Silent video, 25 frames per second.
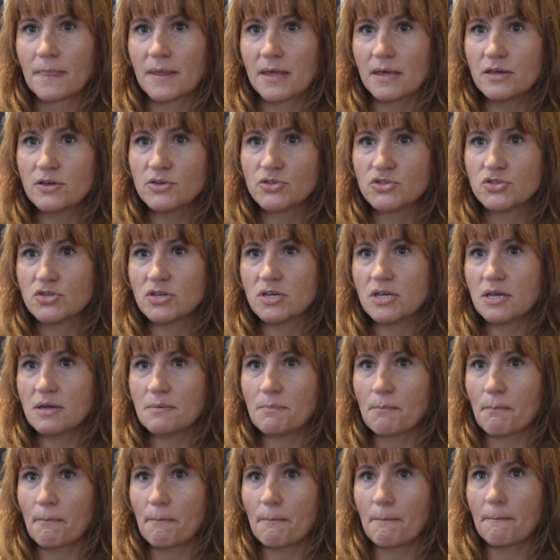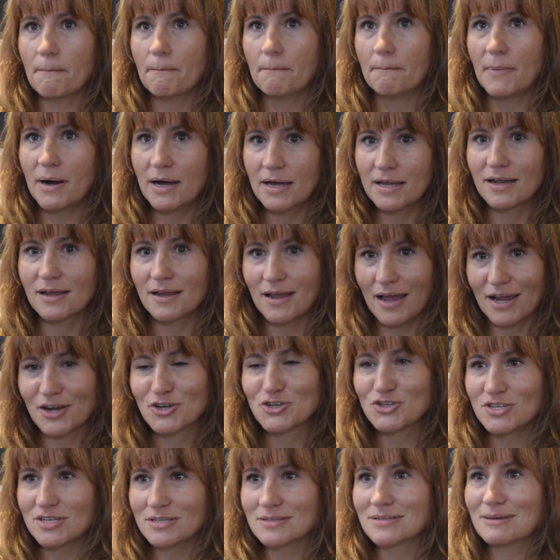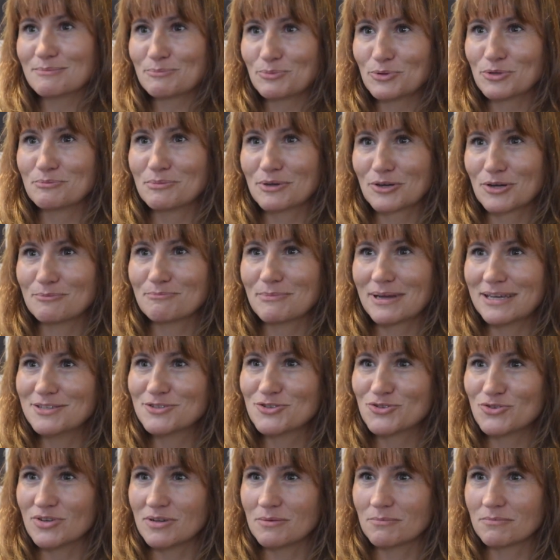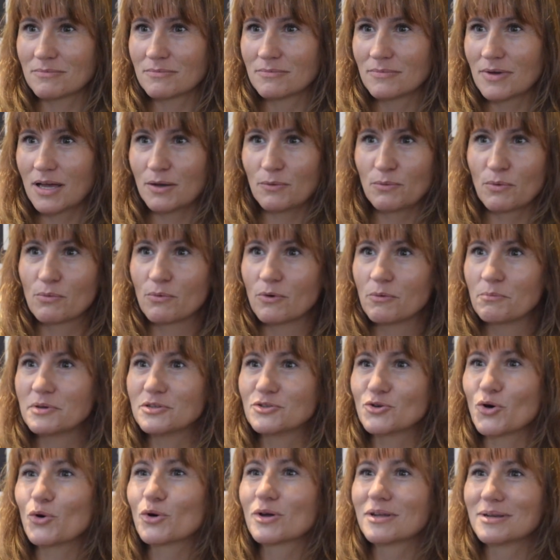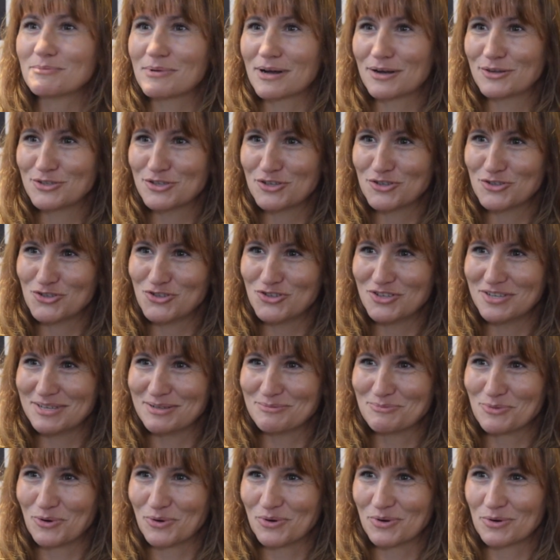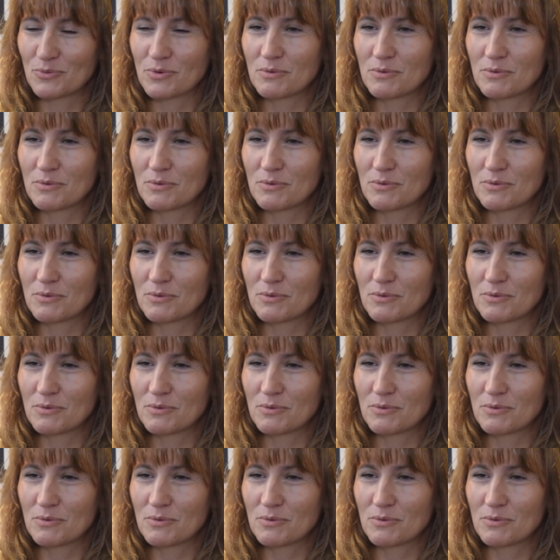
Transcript: ESG might actually at some point become mainstream and we won't be talking about ESG anymore.